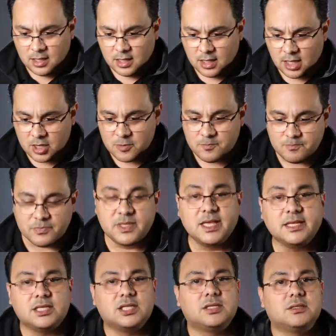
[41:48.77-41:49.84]

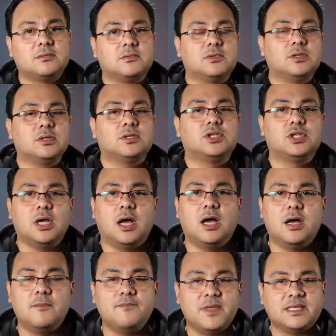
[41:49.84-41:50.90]
This
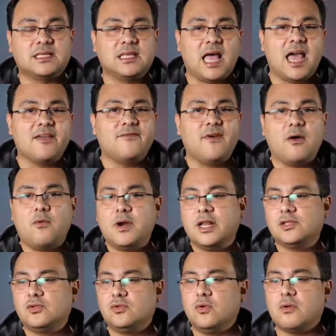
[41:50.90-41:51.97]
life, I
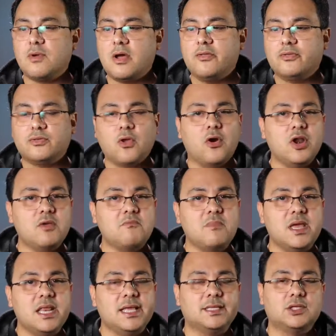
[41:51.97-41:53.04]
wanted to do around 30
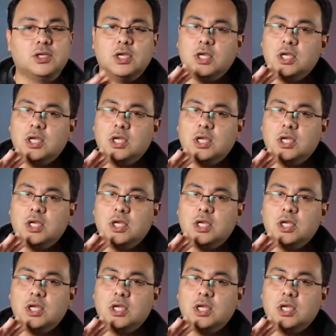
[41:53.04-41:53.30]
minutes